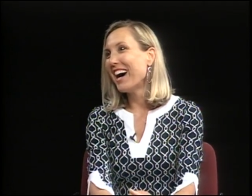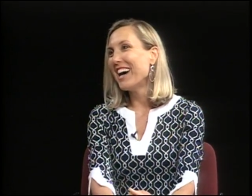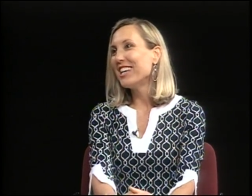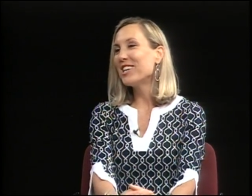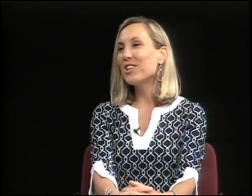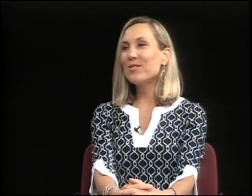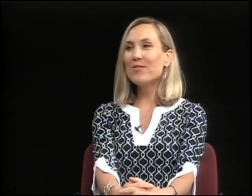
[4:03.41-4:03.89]

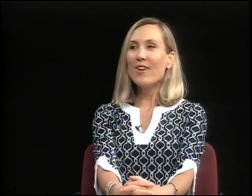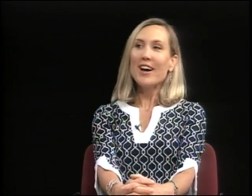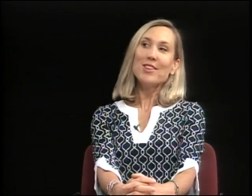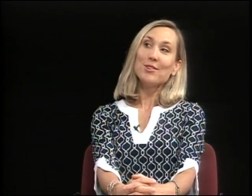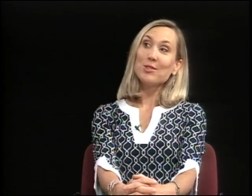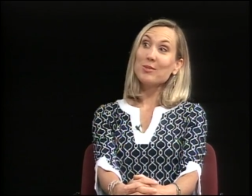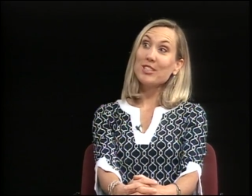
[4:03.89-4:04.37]
You can
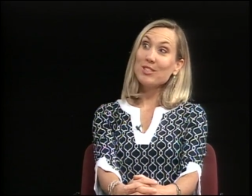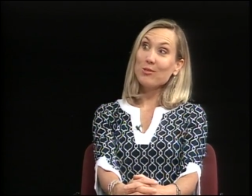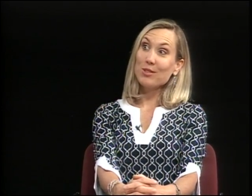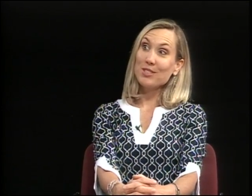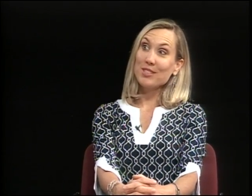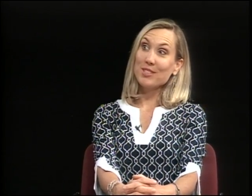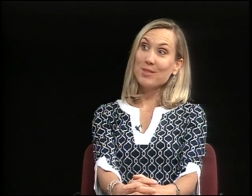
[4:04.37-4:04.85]
find those
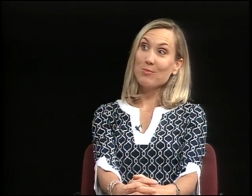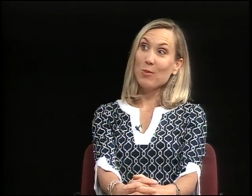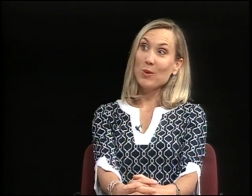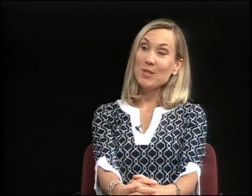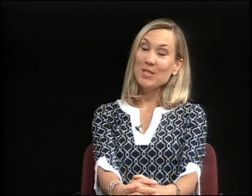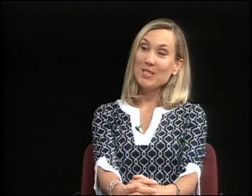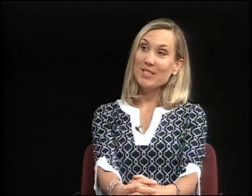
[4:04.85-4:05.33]
resources
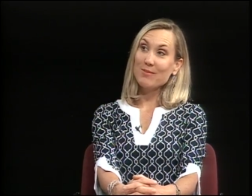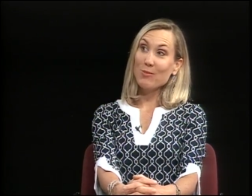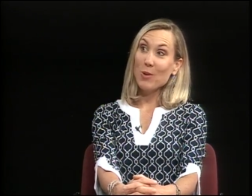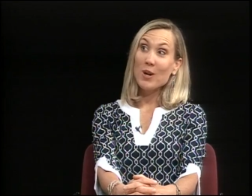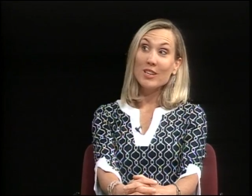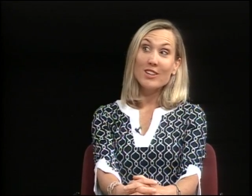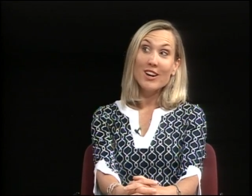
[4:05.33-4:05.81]
more
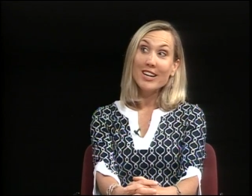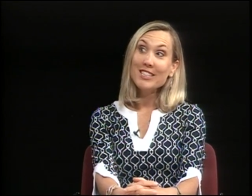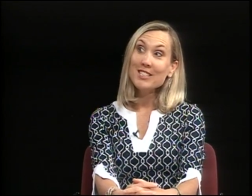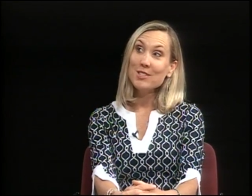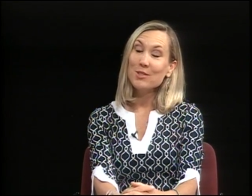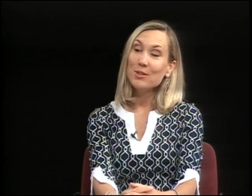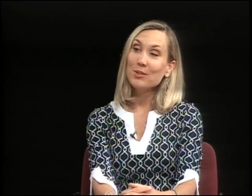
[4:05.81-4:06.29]
online
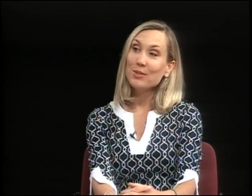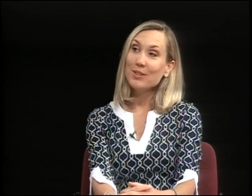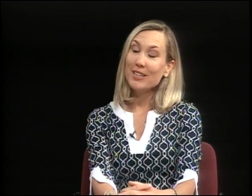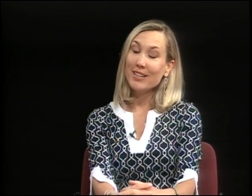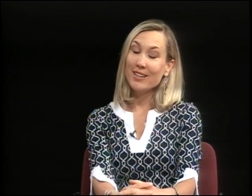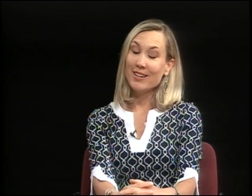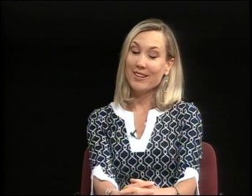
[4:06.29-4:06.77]

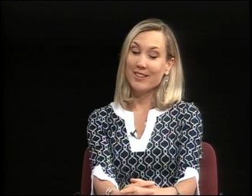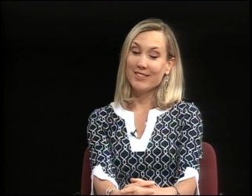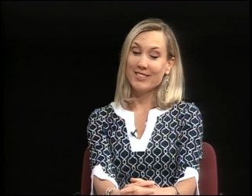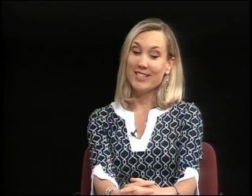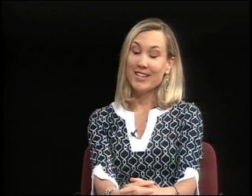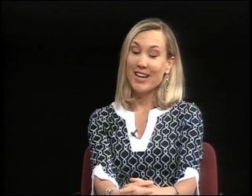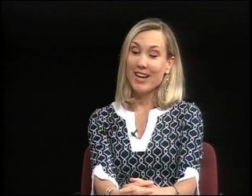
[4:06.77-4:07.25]

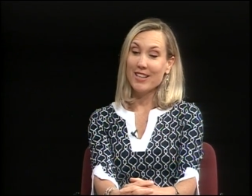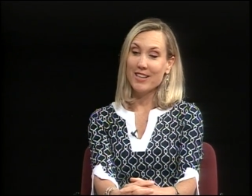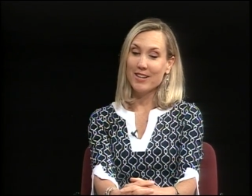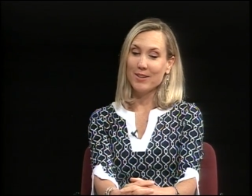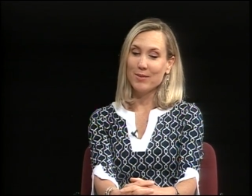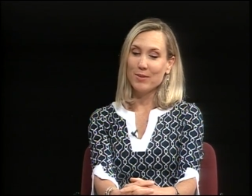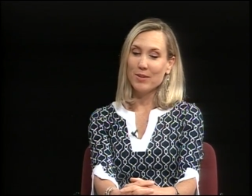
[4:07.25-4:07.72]
today
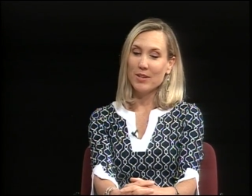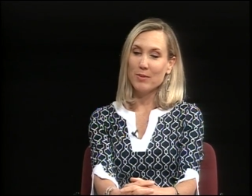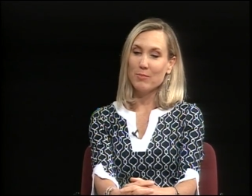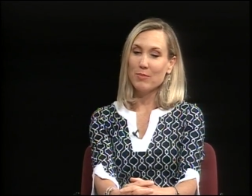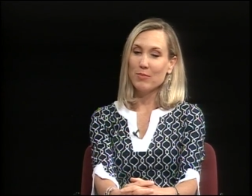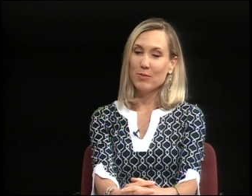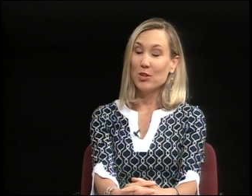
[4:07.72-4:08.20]

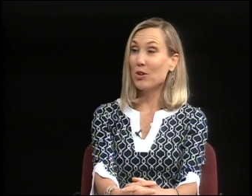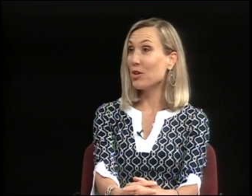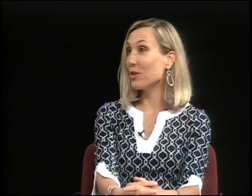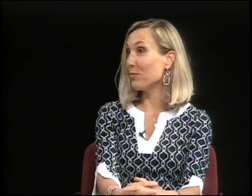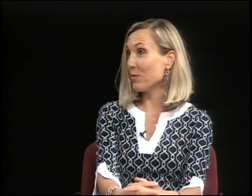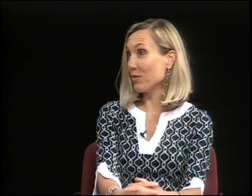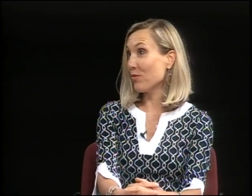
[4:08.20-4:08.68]
than you
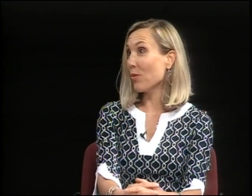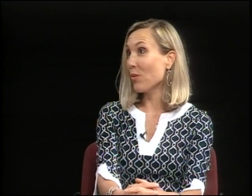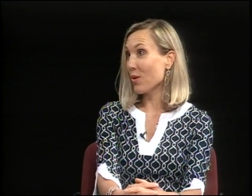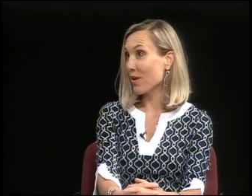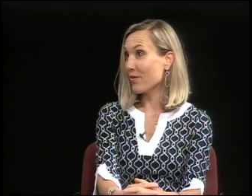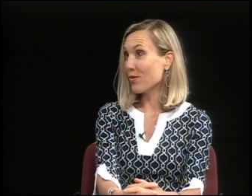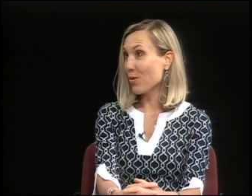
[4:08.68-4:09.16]
could
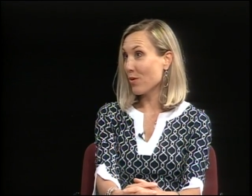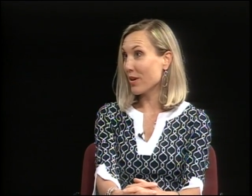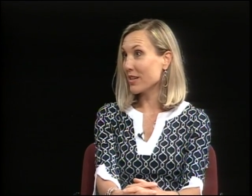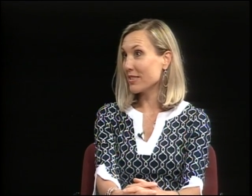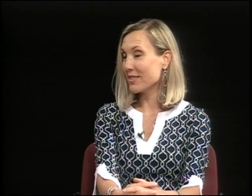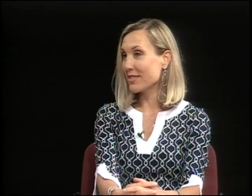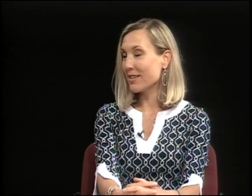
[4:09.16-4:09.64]
before, of
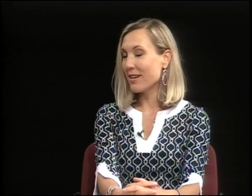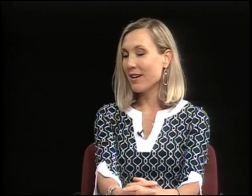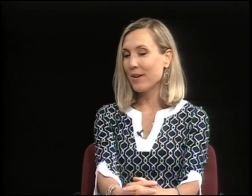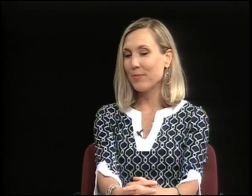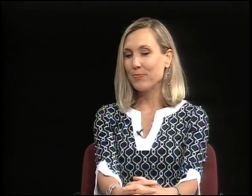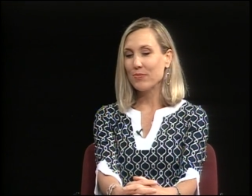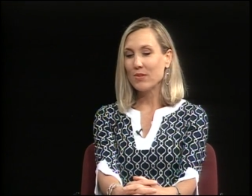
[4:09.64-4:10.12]
course.
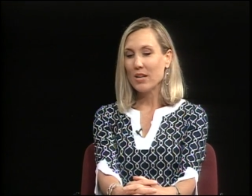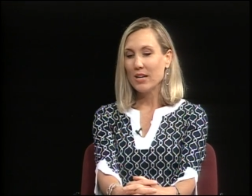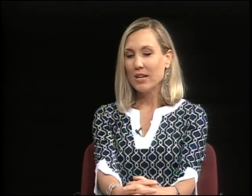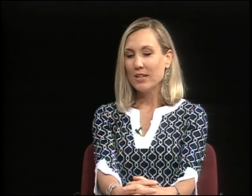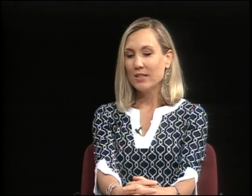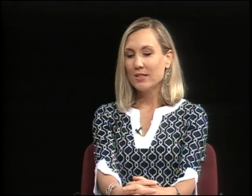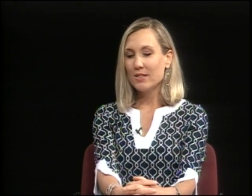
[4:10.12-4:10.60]

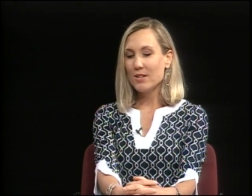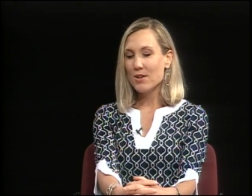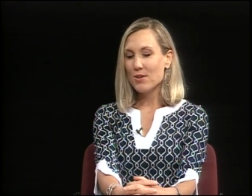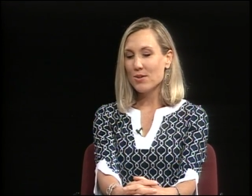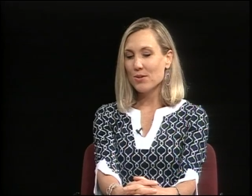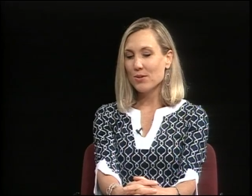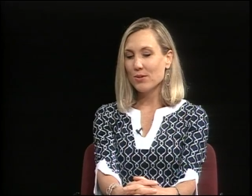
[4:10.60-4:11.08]

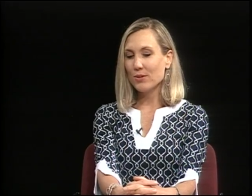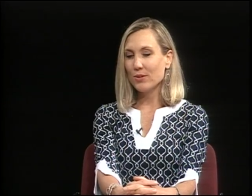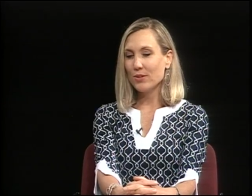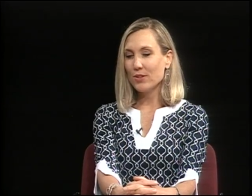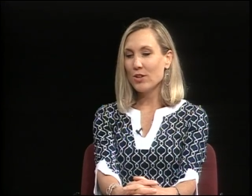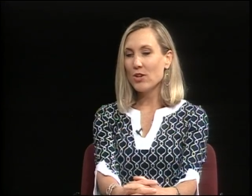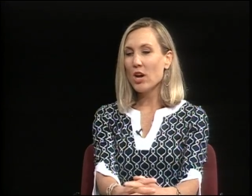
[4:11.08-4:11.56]
So
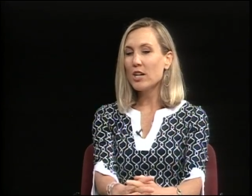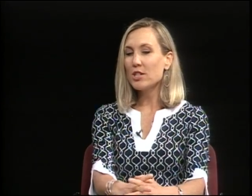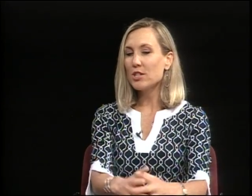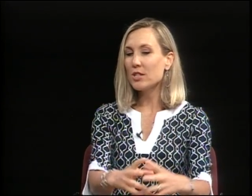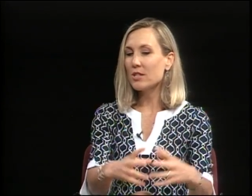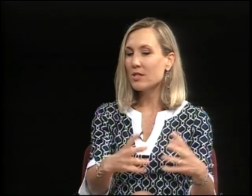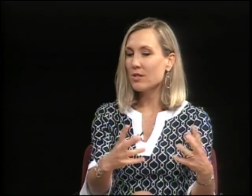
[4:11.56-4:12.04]
they're not
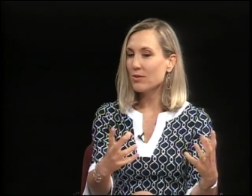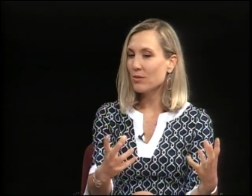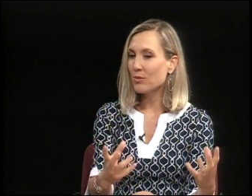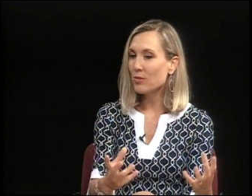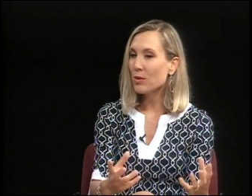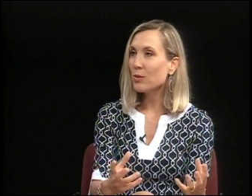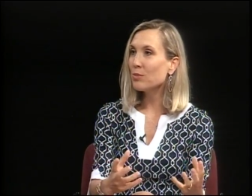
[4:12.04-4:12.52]
just
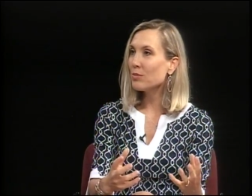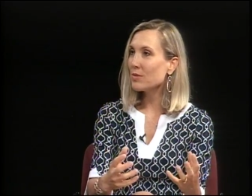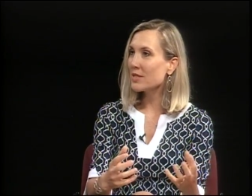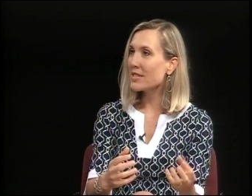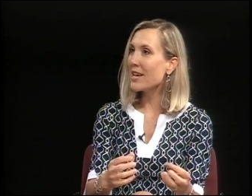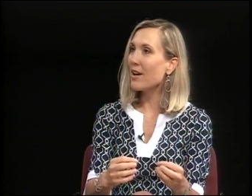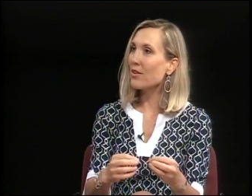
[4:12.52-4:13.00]

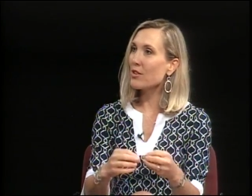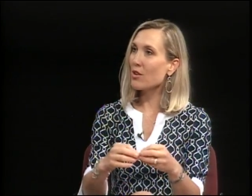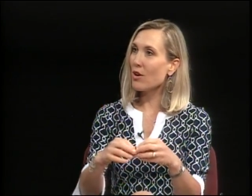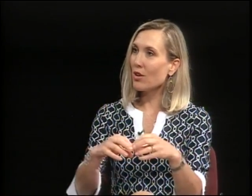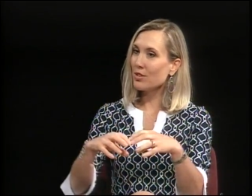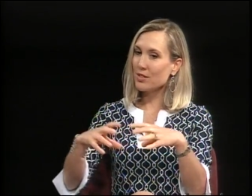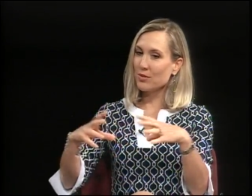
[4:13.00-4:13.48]
rooms now, they're
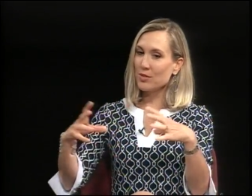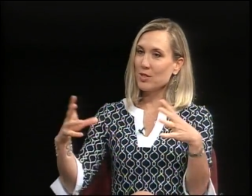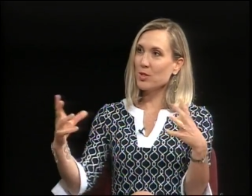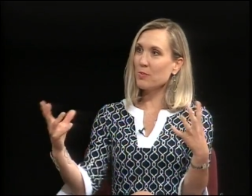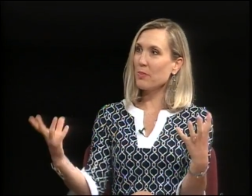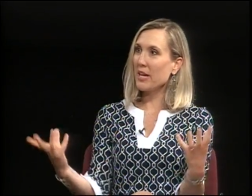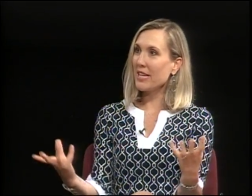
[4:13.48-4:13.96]
also
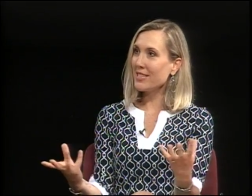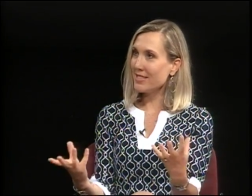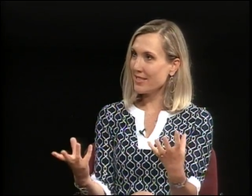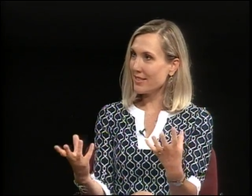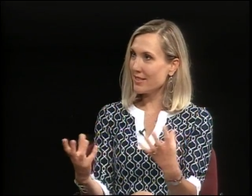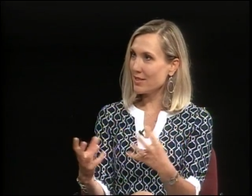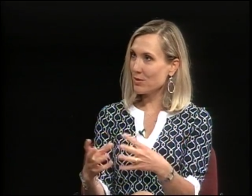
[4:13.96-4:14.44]

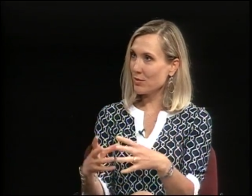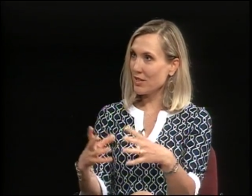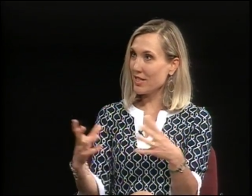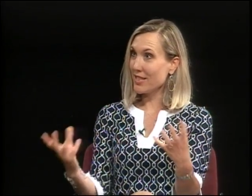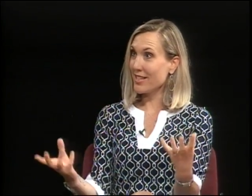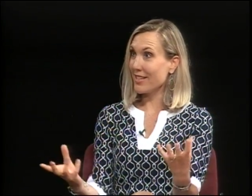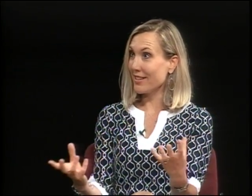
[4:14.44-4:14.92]
spaces
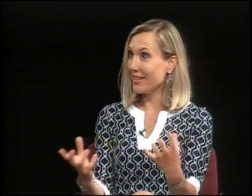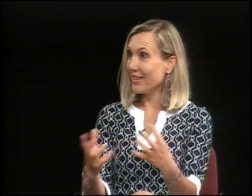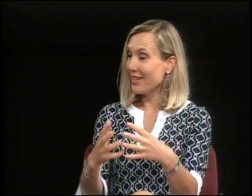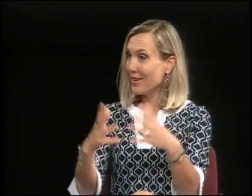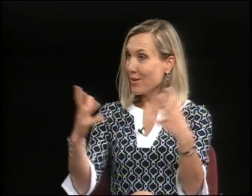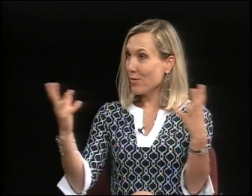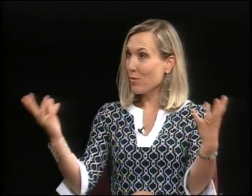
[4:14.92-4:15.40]
within the
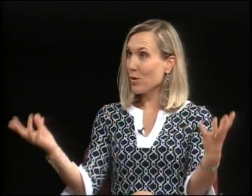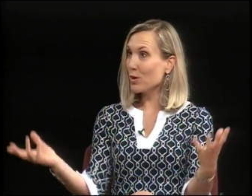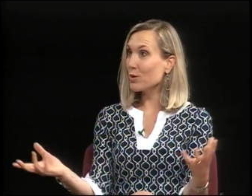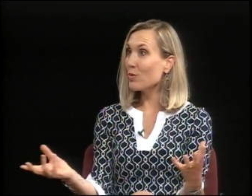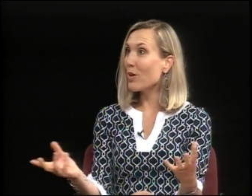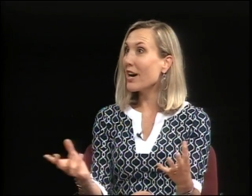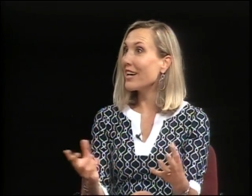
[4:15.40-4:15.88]

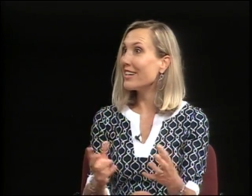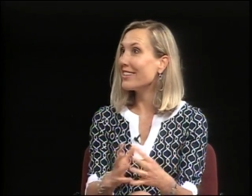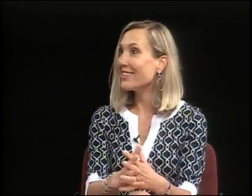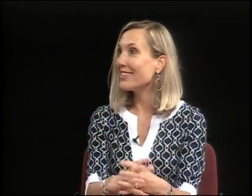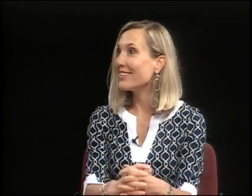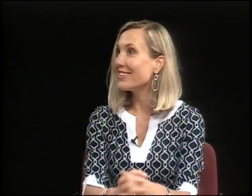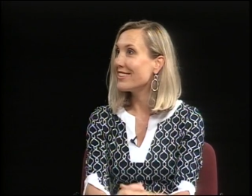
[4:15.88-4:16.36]

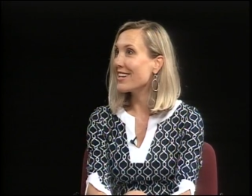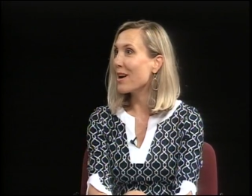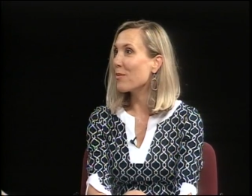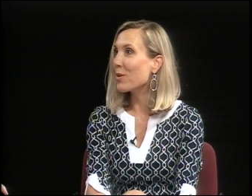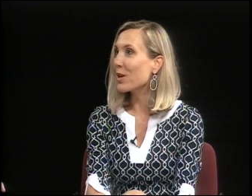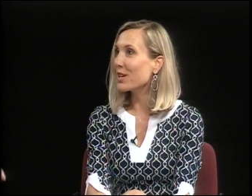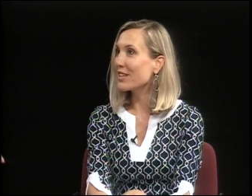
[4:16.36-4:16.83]
worldwide network.